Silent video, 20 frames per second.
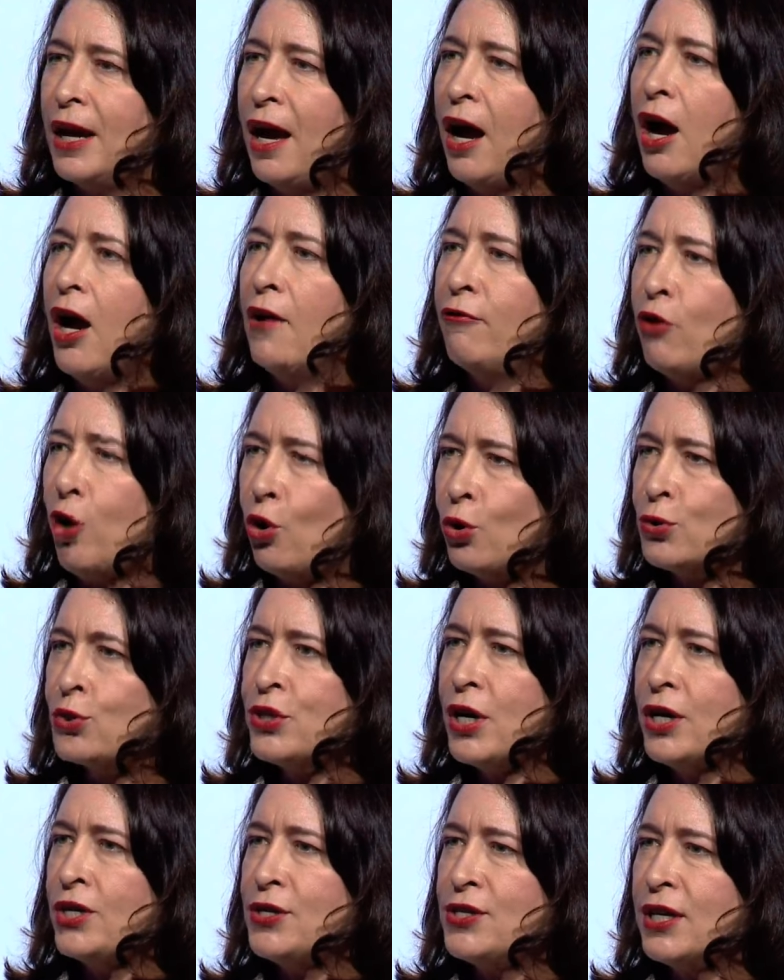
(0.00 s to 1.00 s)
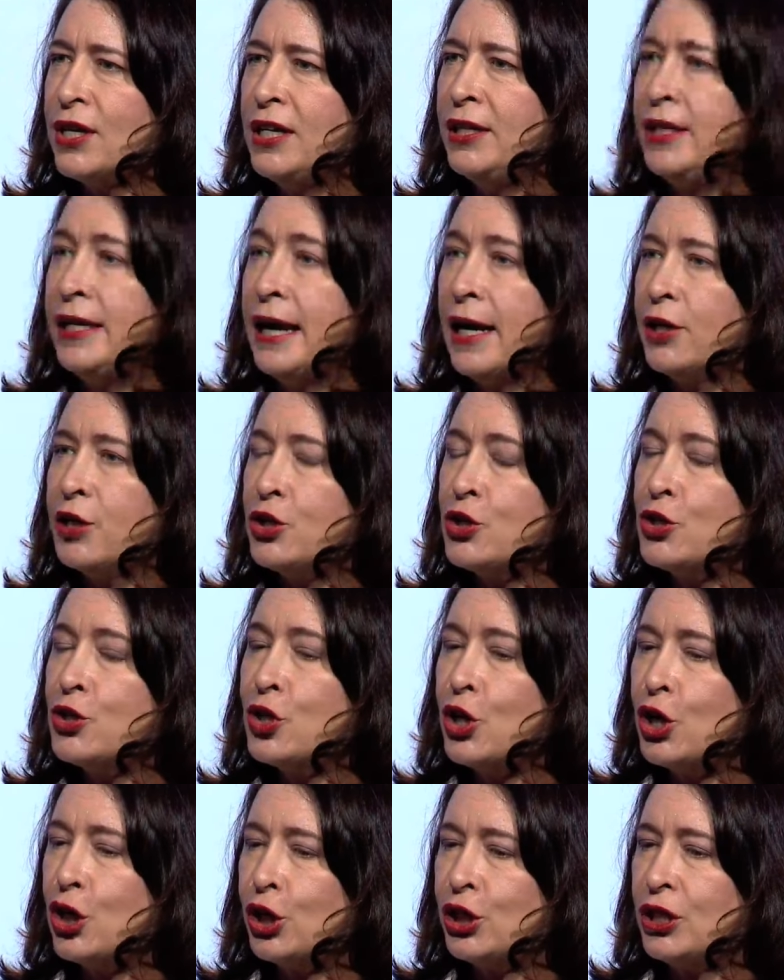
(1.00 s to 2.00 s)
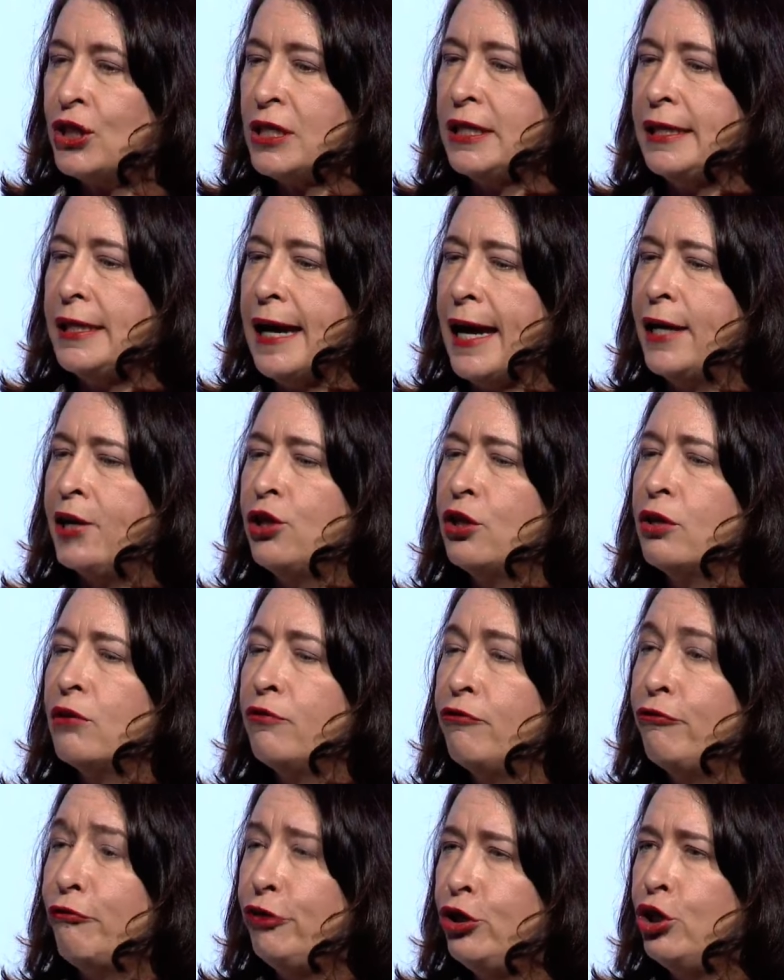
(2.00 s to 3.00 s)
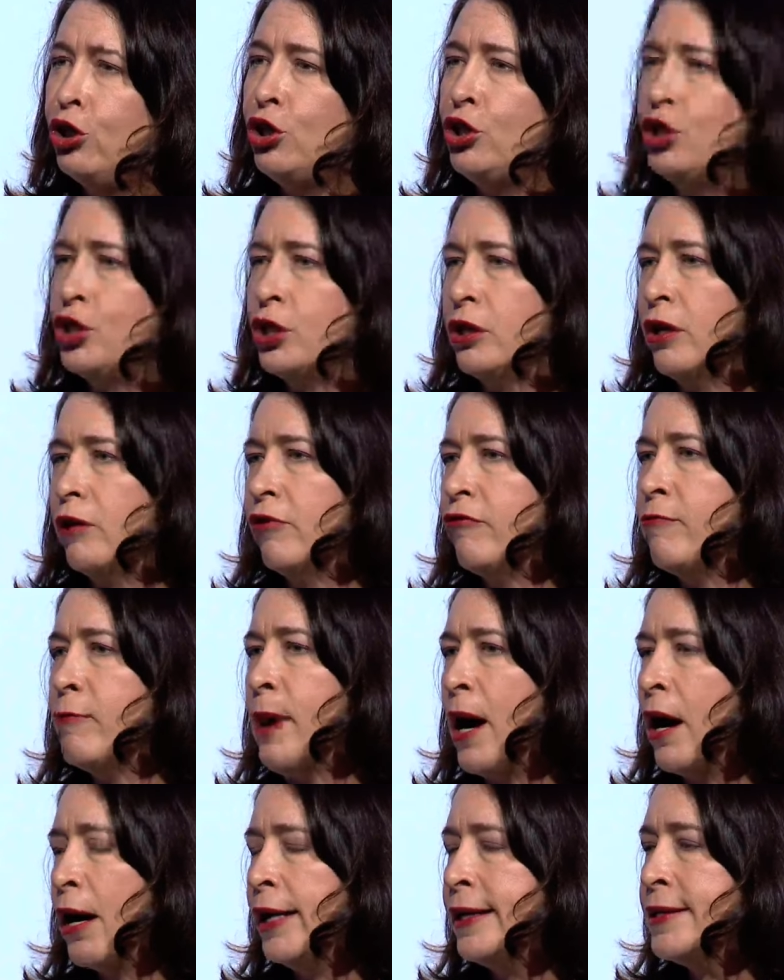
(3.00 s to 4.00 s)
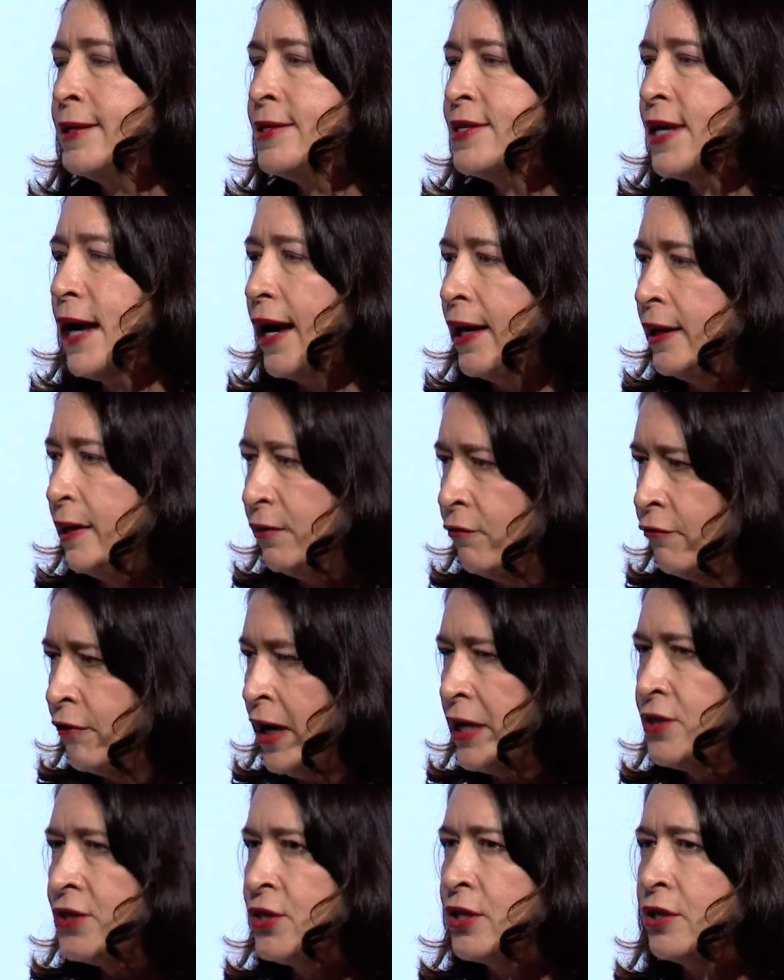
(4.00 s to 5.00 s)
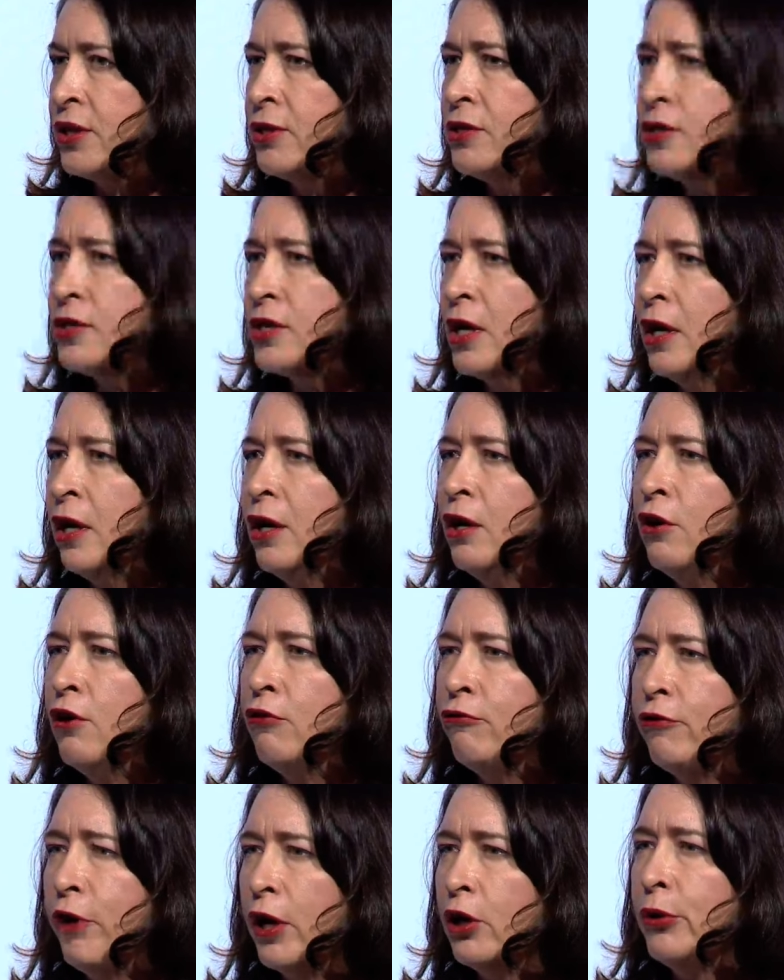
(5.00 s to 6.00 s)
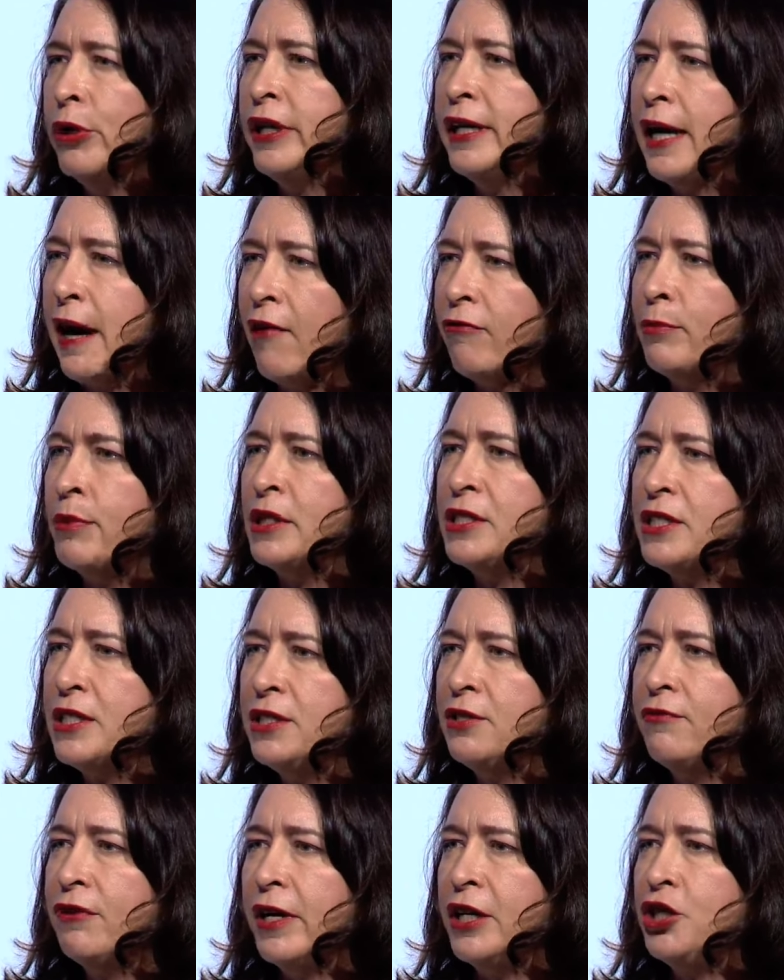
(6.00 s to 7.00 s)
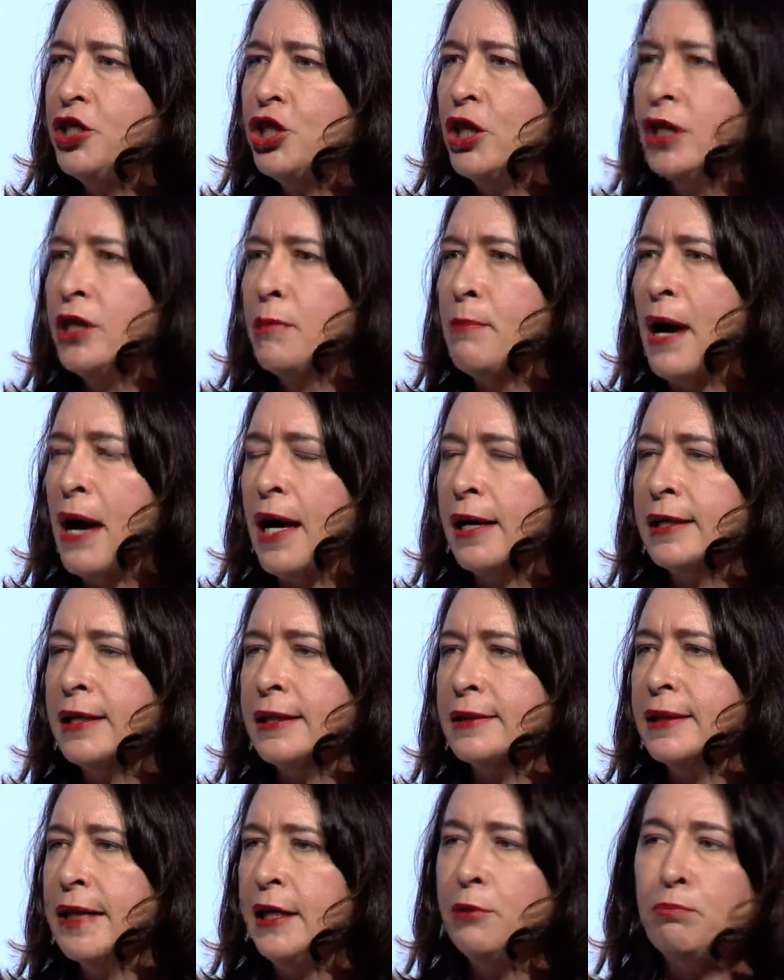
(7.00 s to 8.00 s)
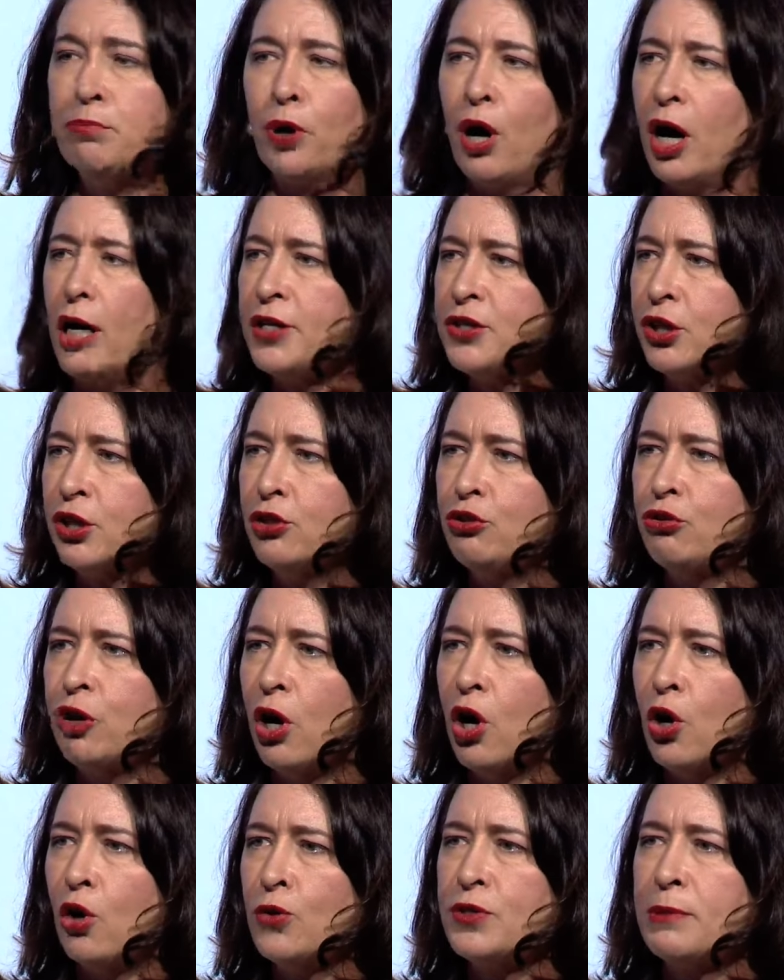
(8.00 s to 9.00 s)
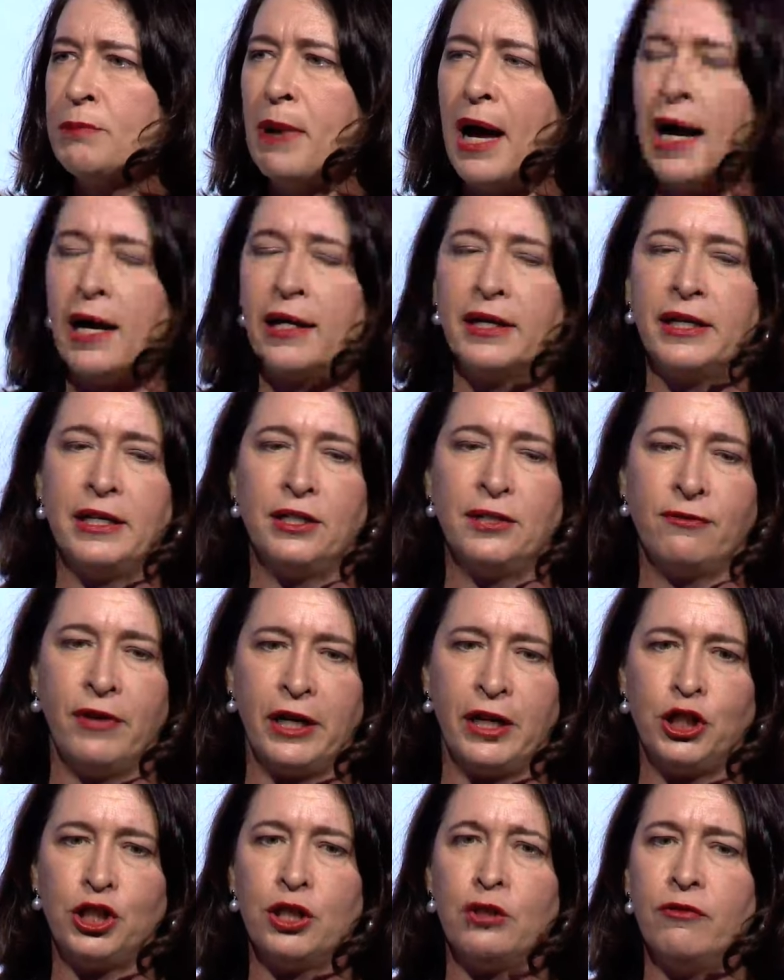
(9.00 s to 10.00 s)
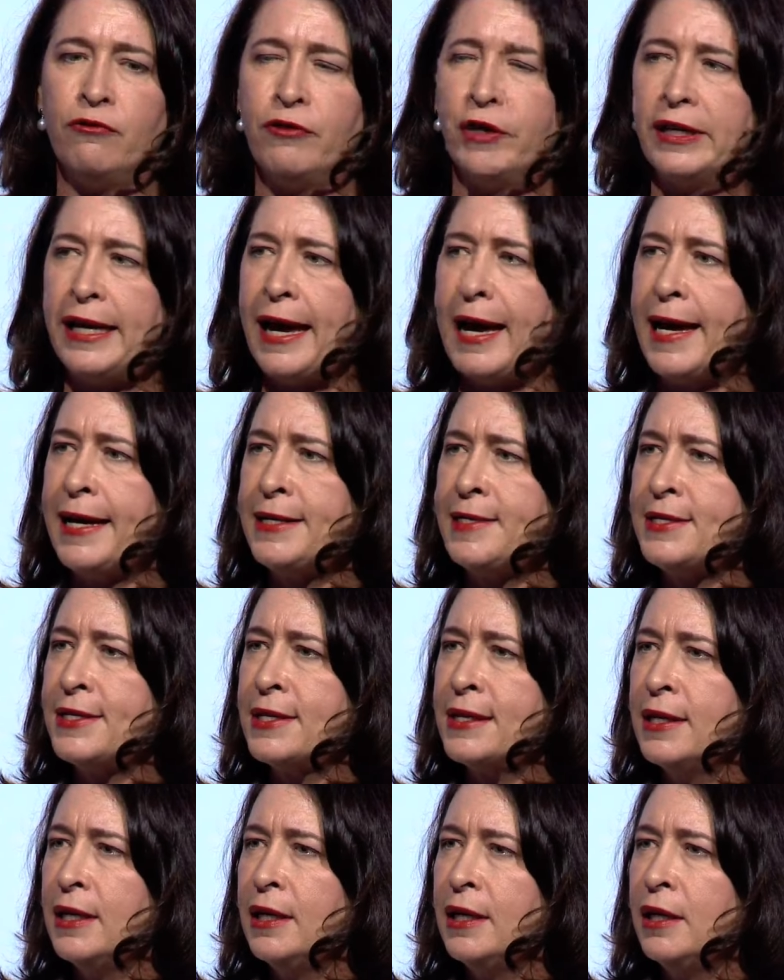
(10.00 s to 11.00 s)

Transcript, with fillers: I have also seen the uncertainty and confusion of miners and investors following government intervention in the market, in price controls and market intervention for gas,